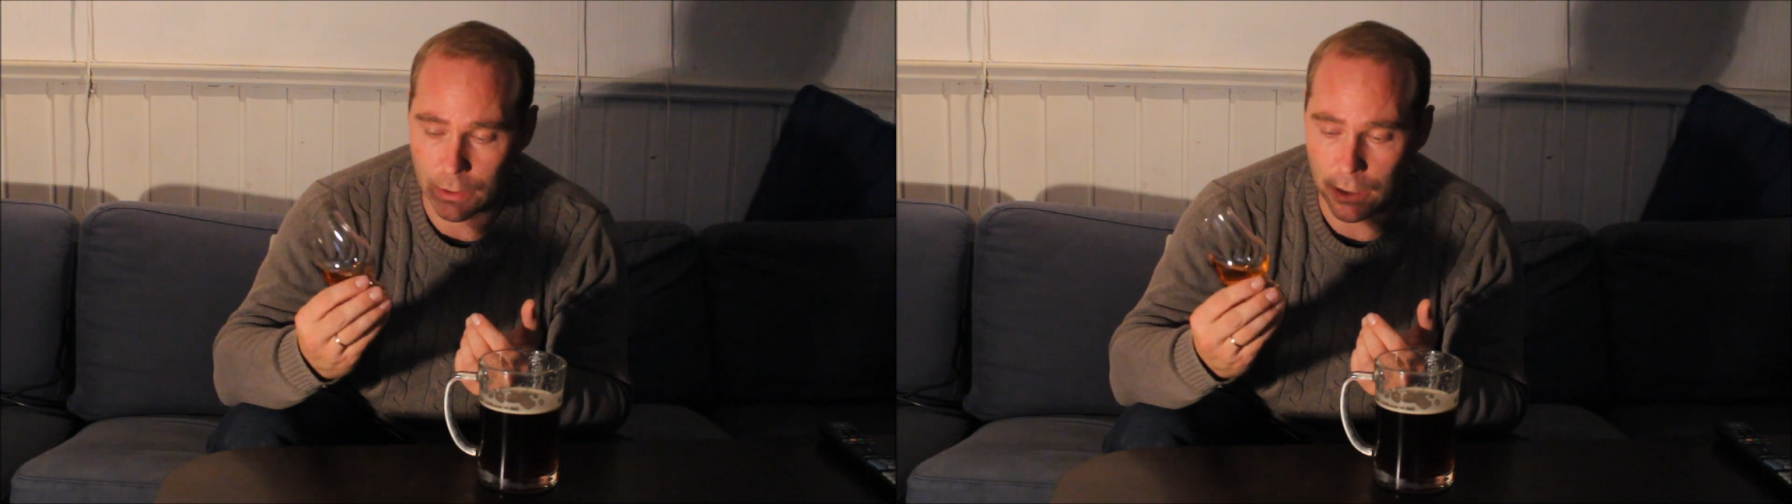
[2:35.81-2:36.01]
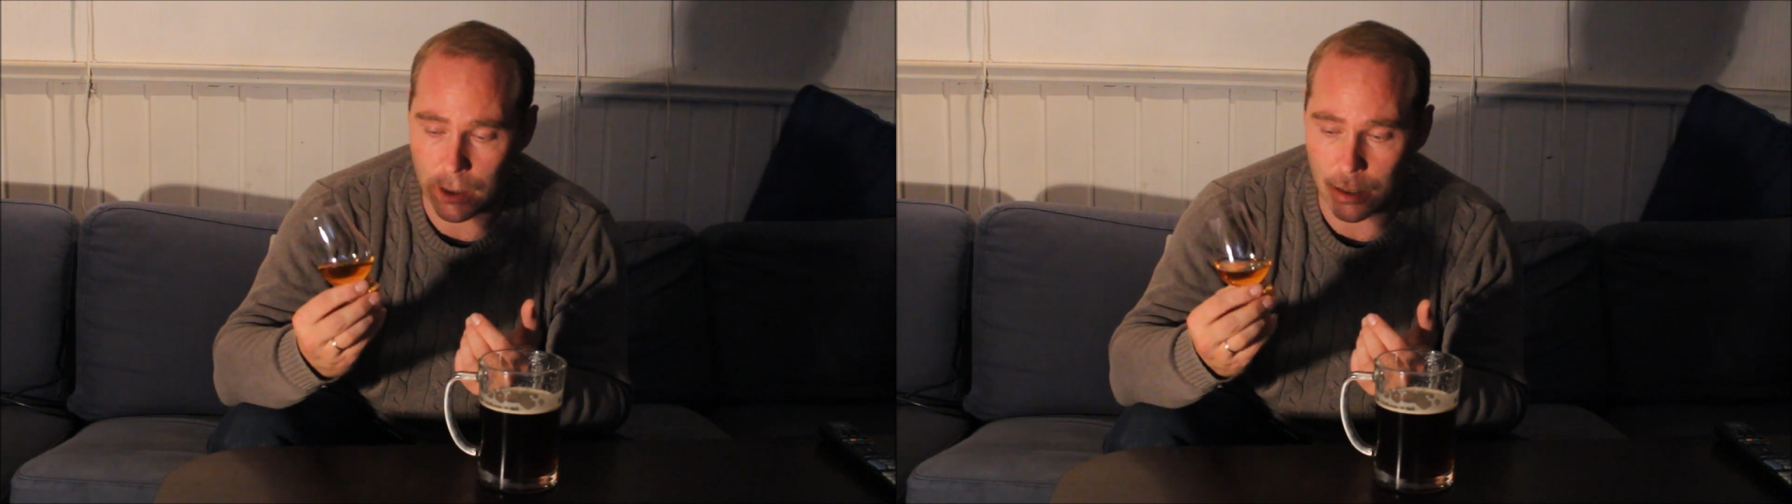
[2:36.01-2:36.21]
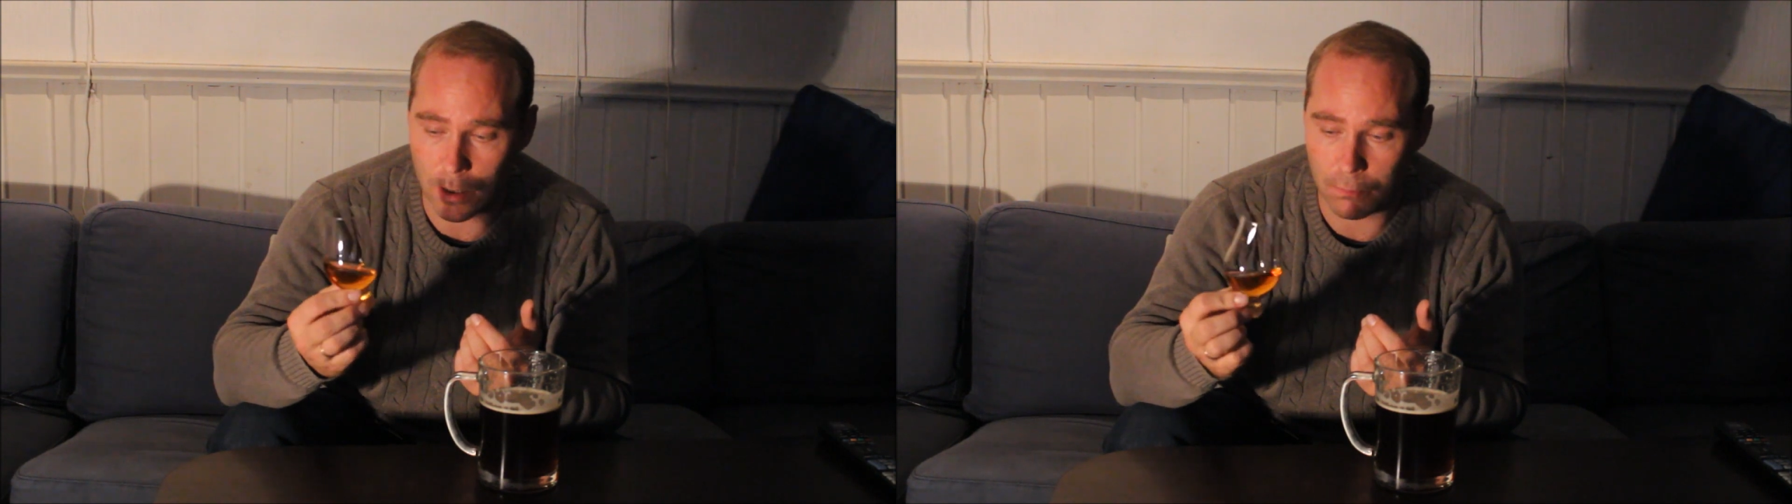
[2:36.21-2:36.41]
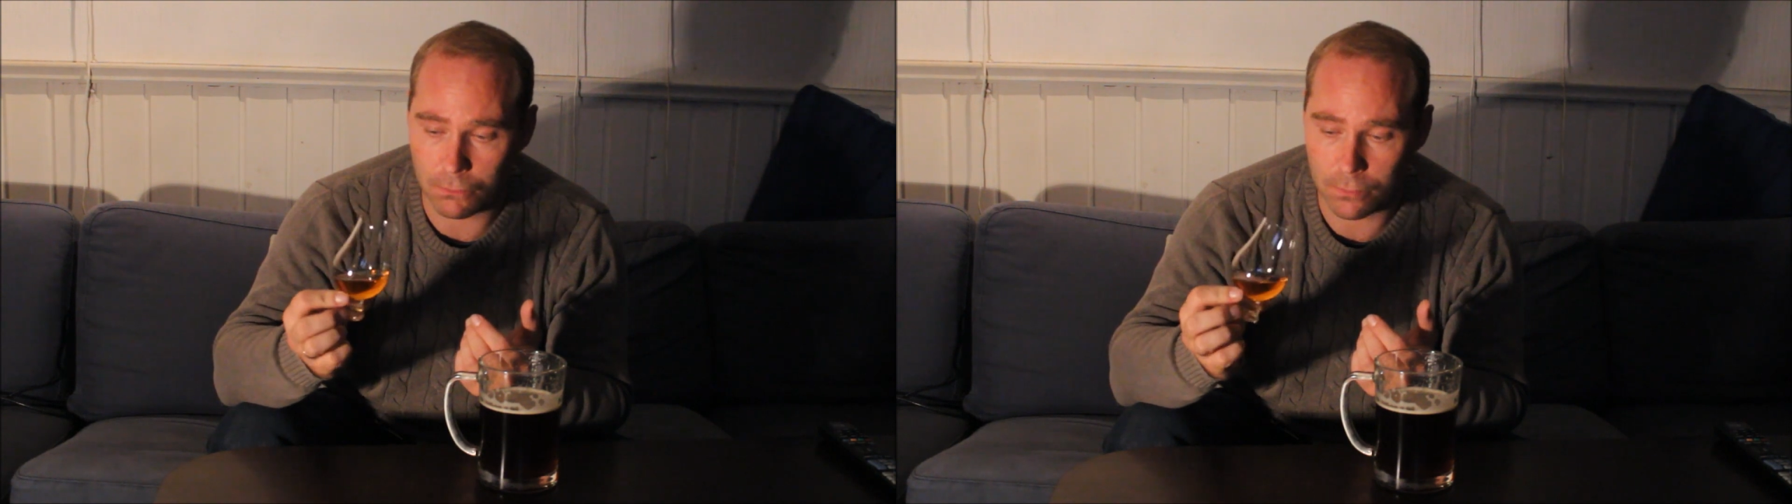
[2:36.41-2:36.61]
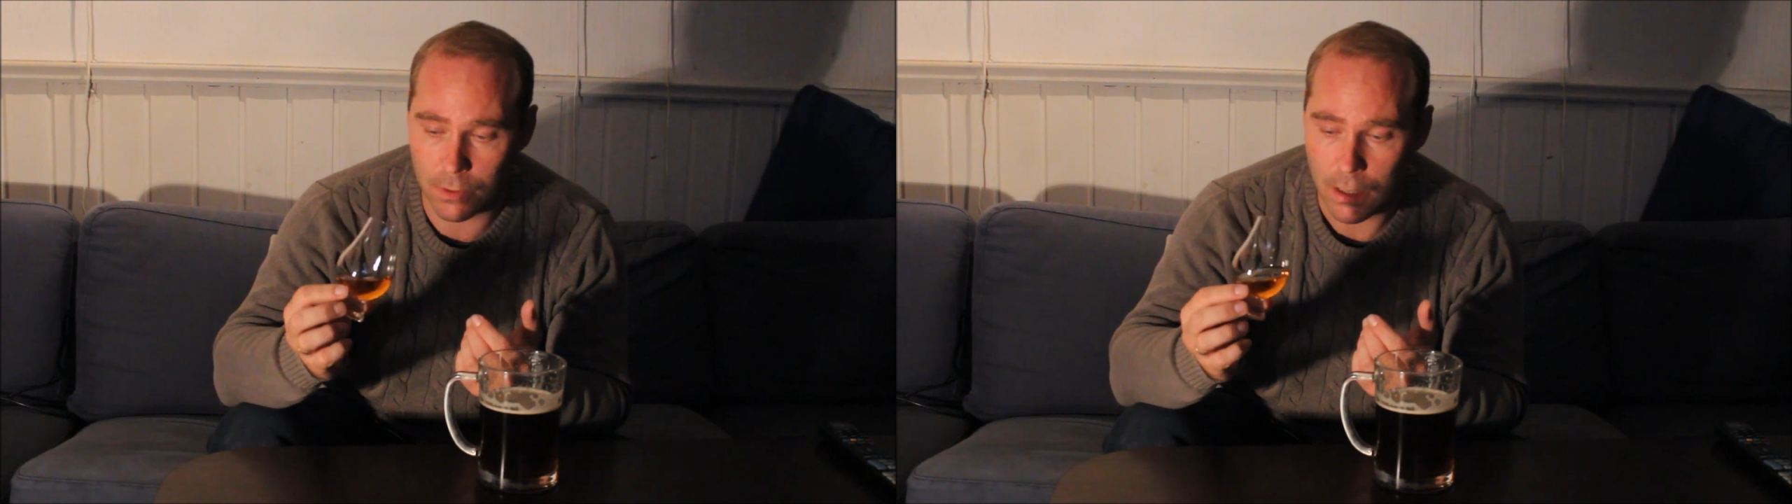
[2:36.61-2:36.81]

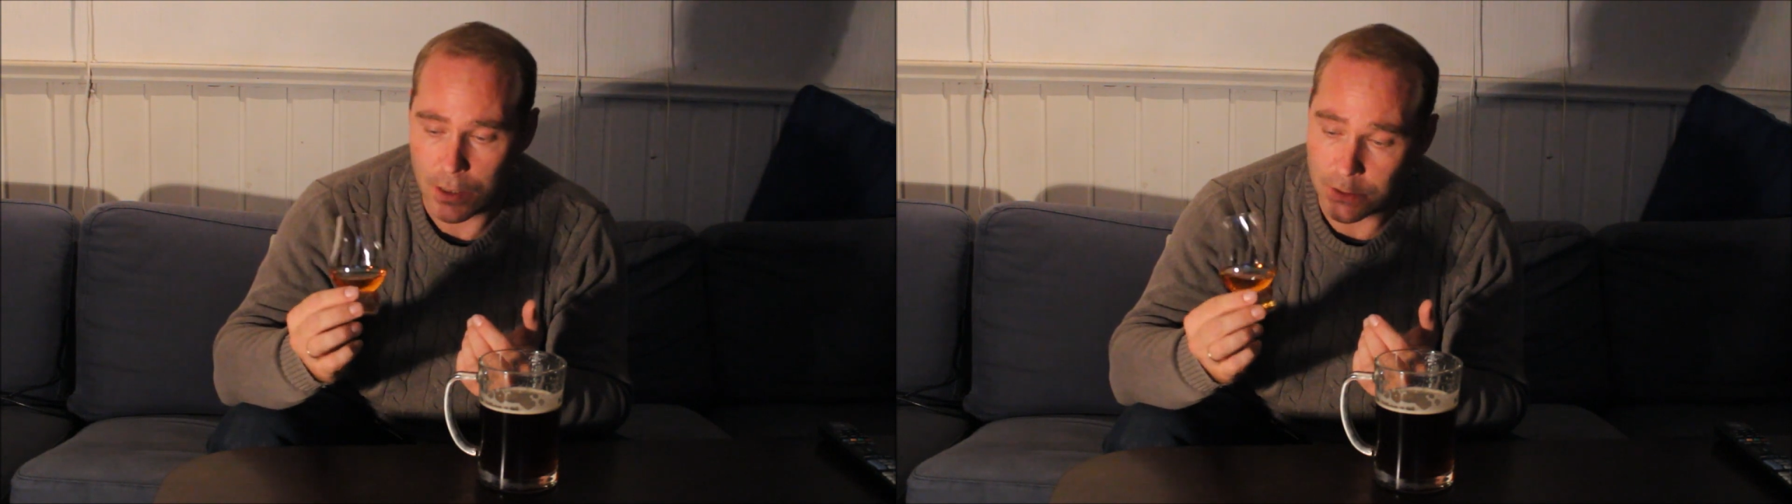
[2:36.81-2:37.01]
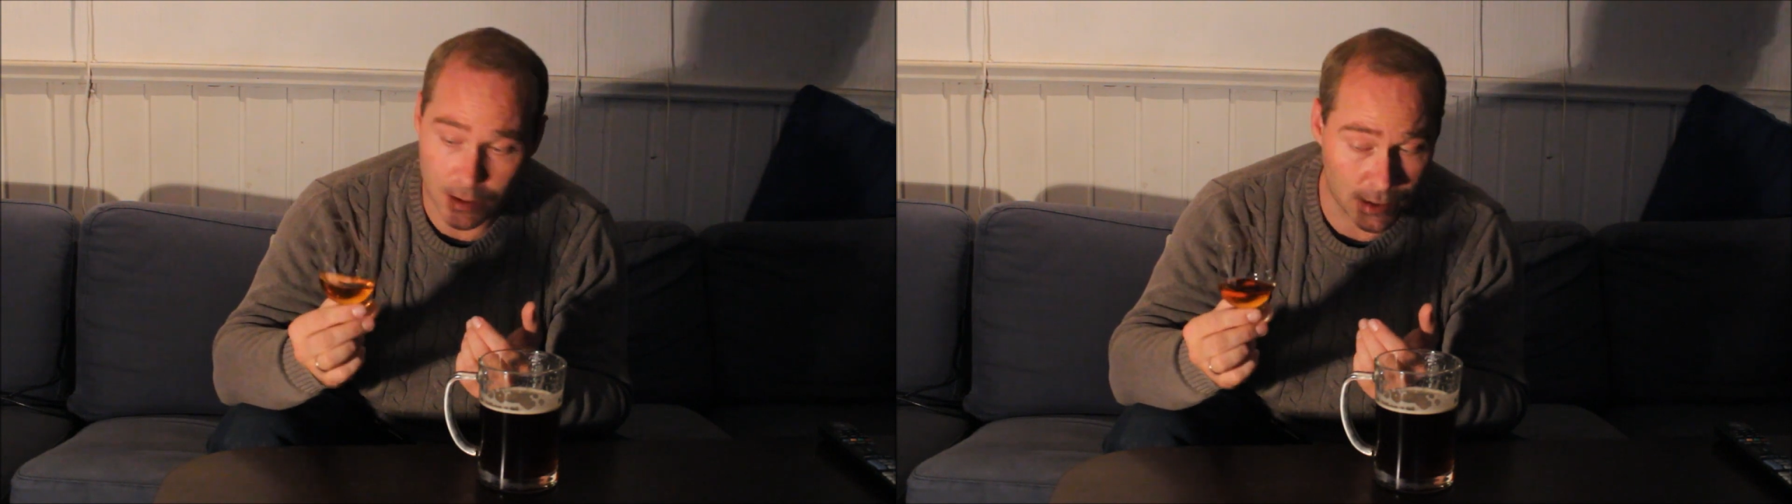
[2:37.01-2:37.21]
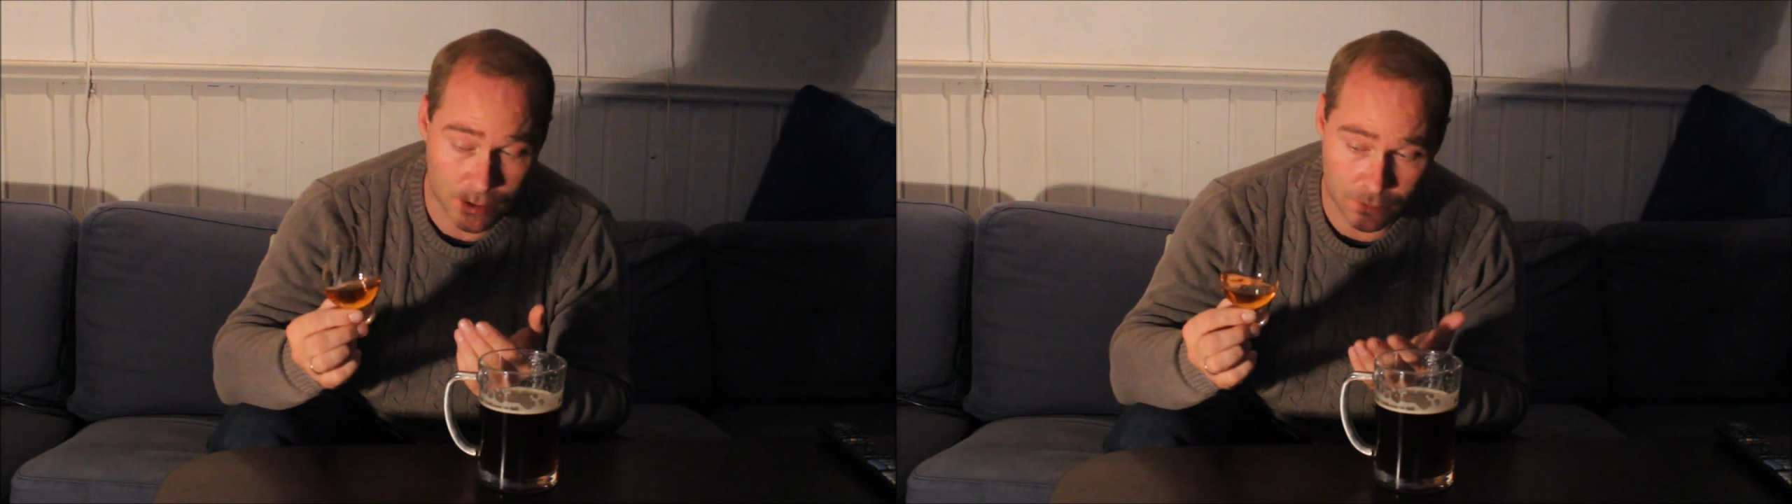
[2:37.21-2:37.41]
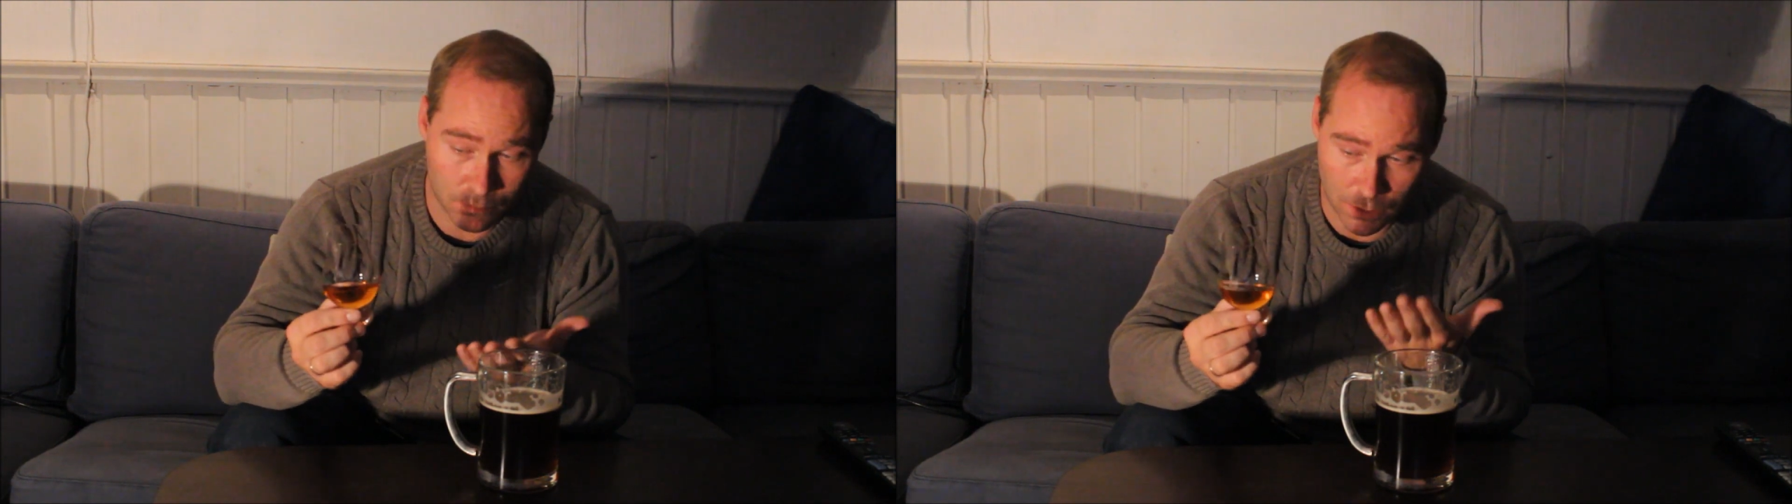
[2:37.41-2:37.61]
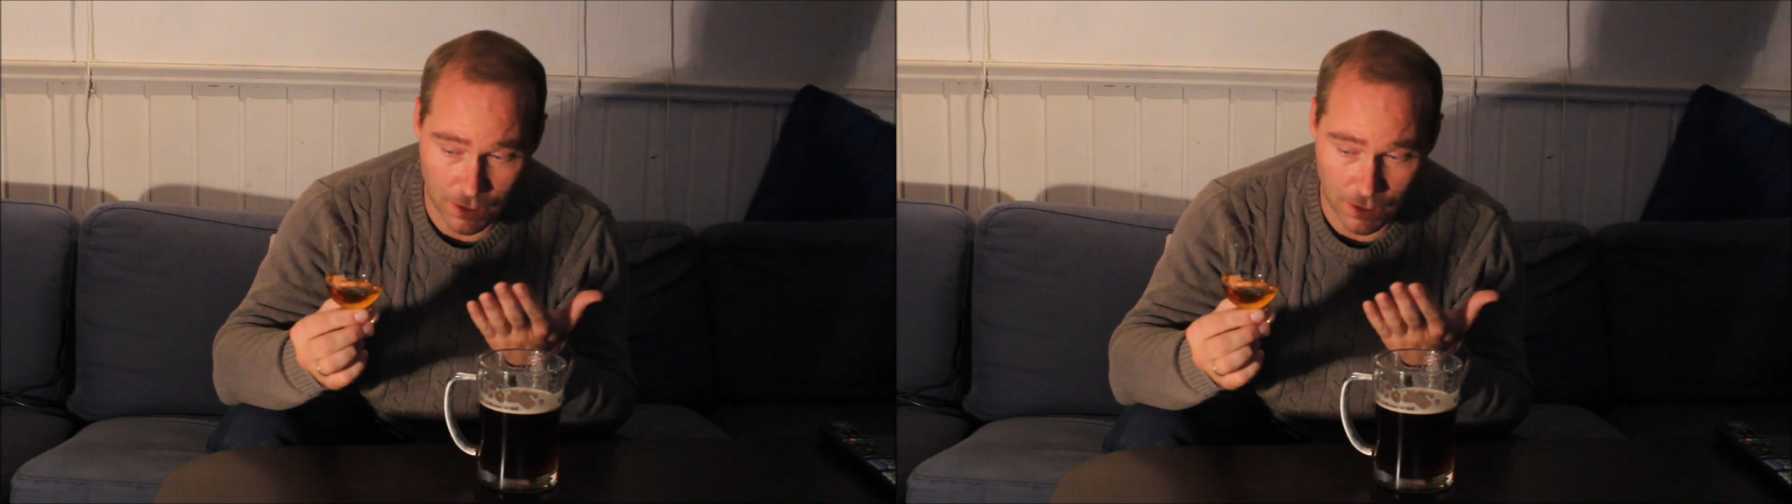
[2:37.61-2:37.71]
So it's